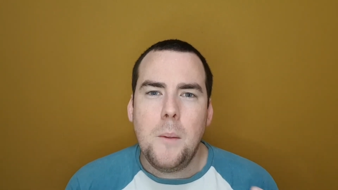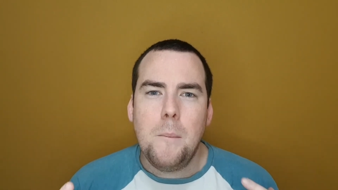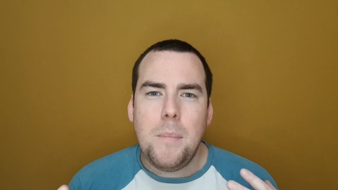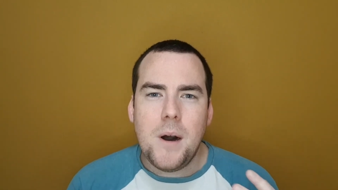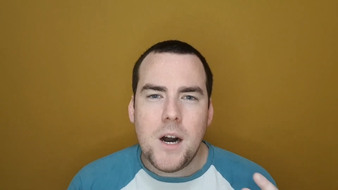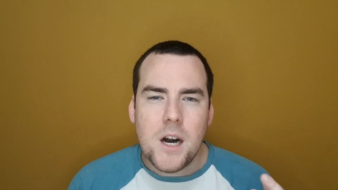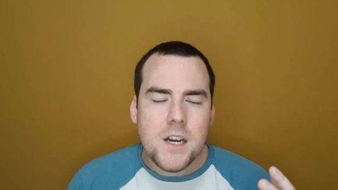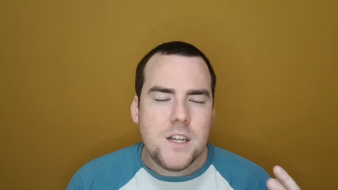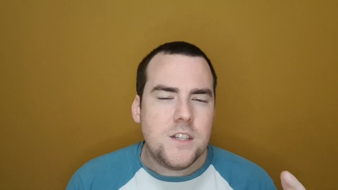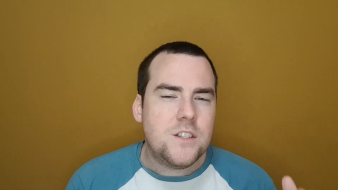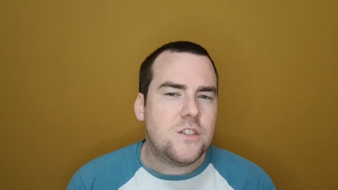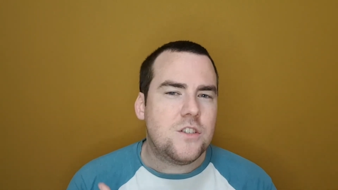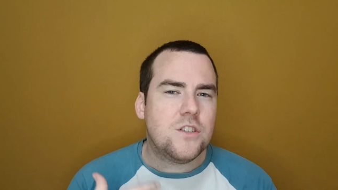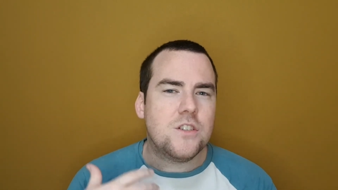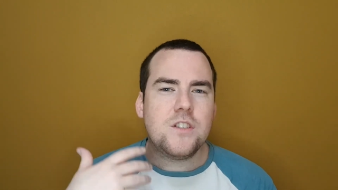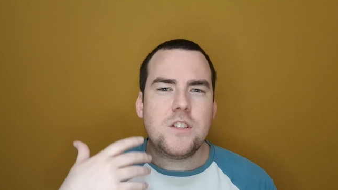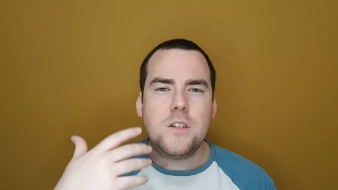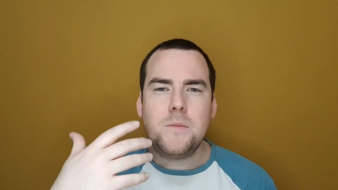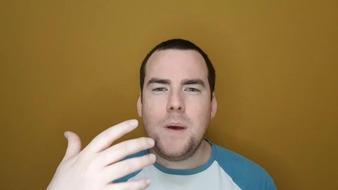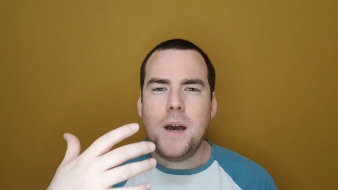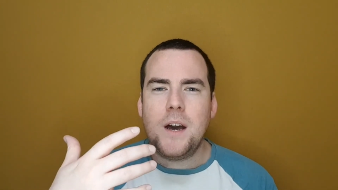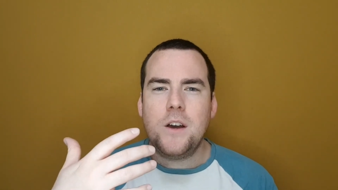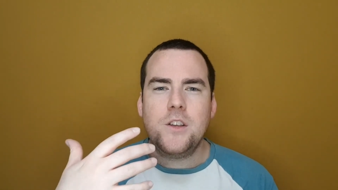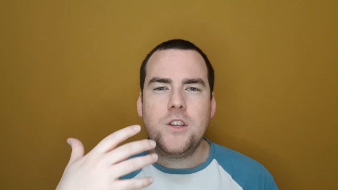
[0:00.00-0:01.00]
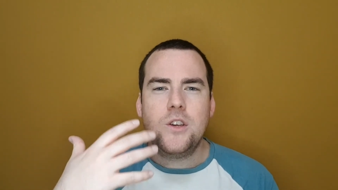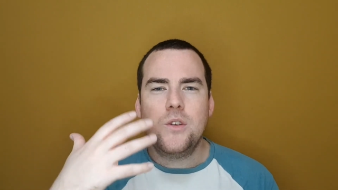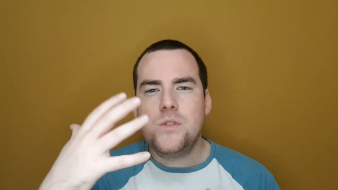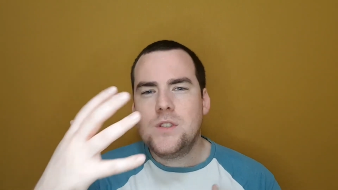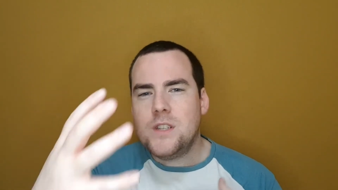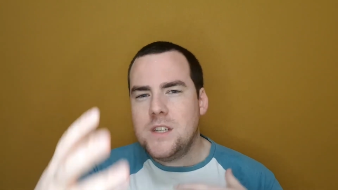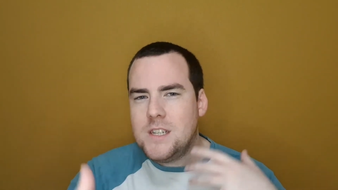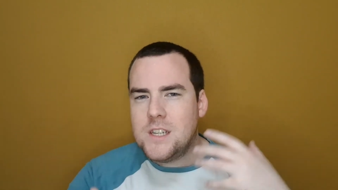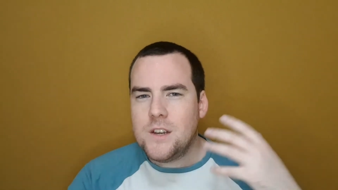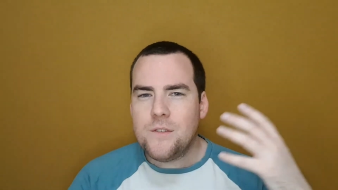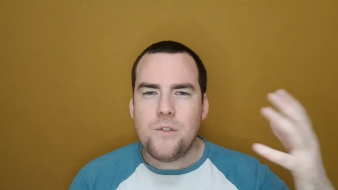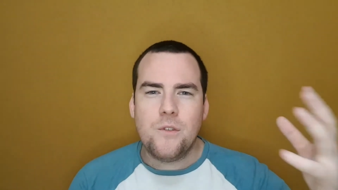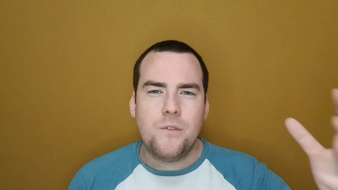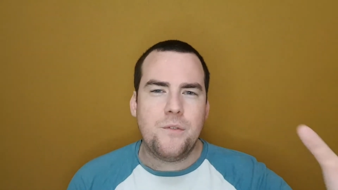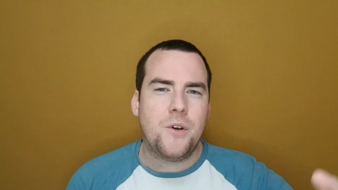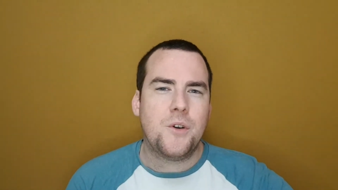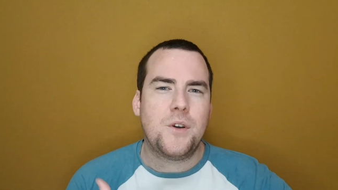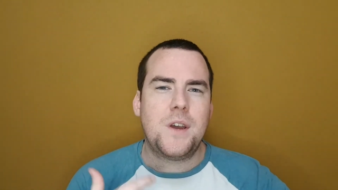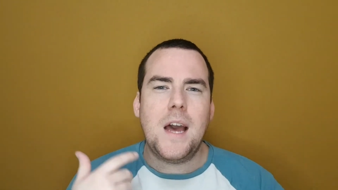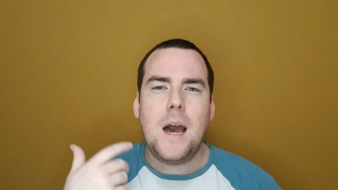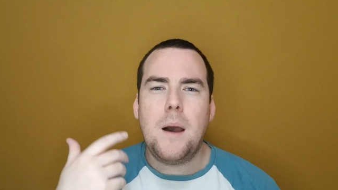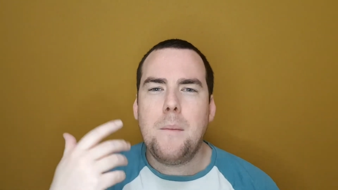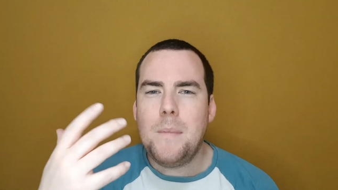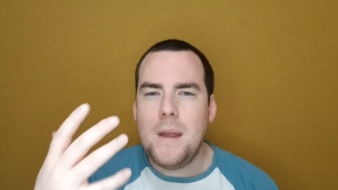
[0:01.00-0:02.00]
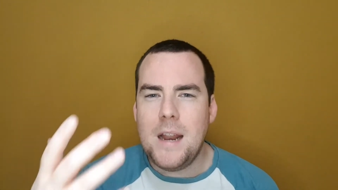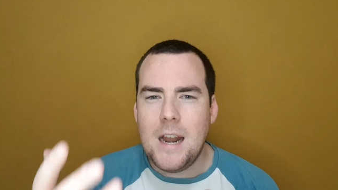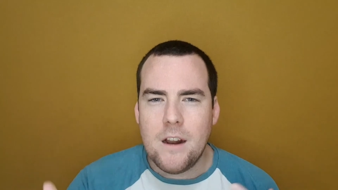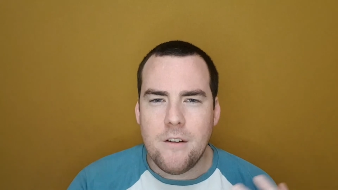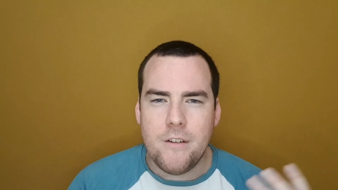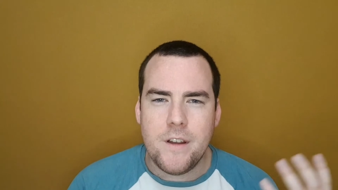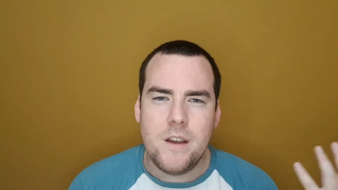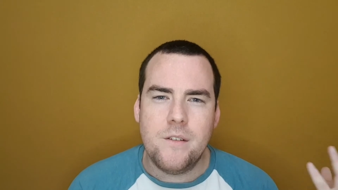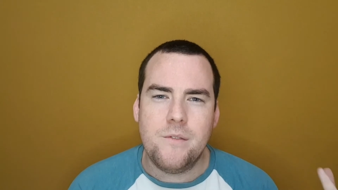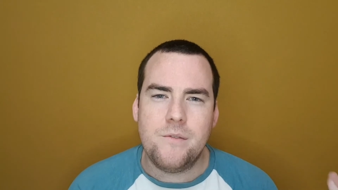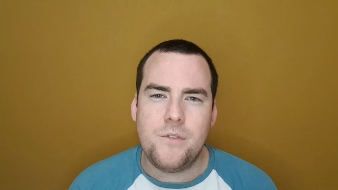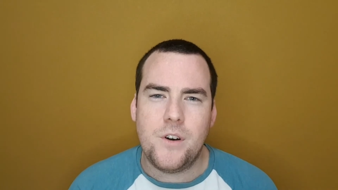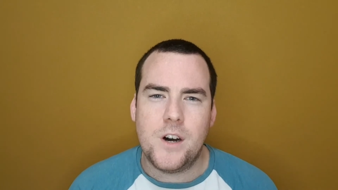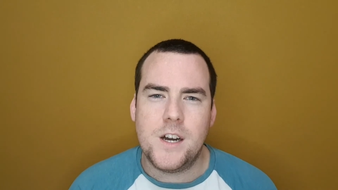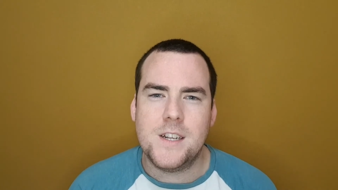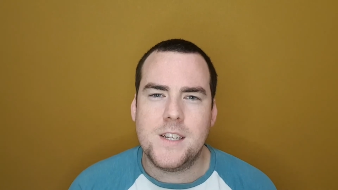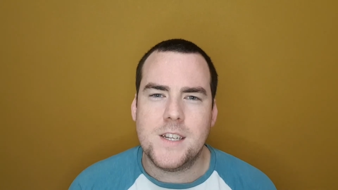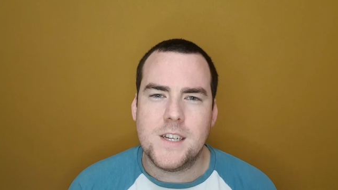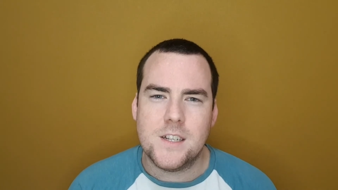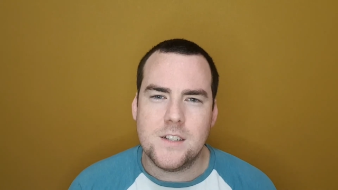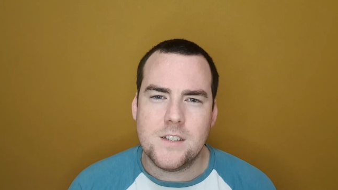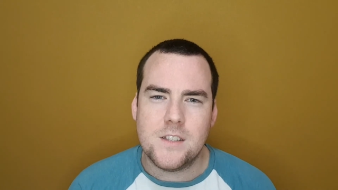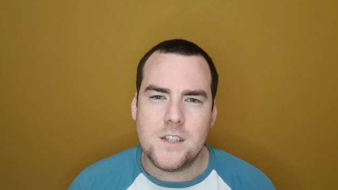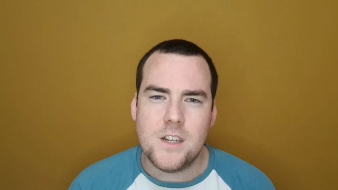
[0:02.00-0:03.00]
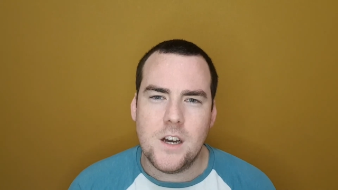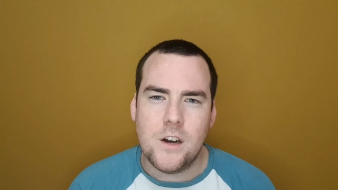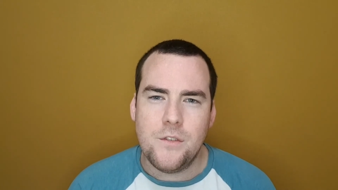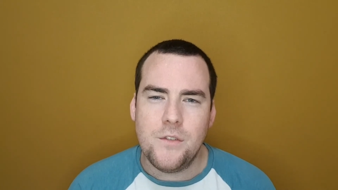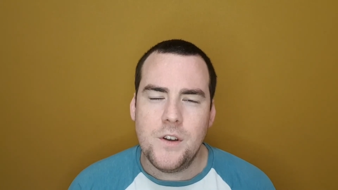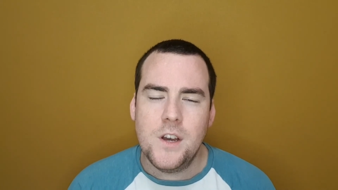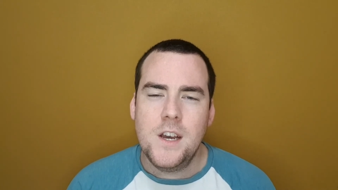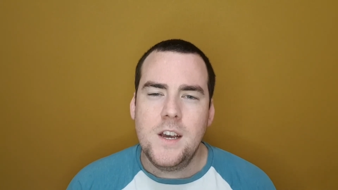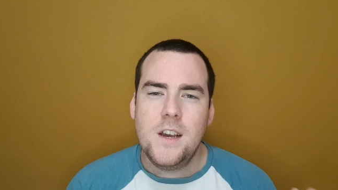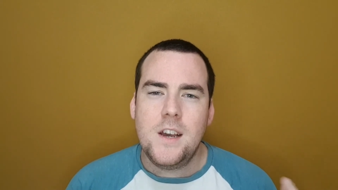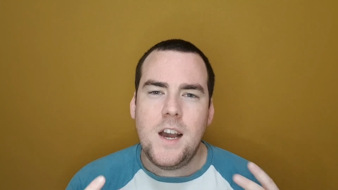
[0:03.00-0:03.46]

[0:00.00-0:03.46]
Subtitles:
but it's just about using different vocabulary and finding and stuff.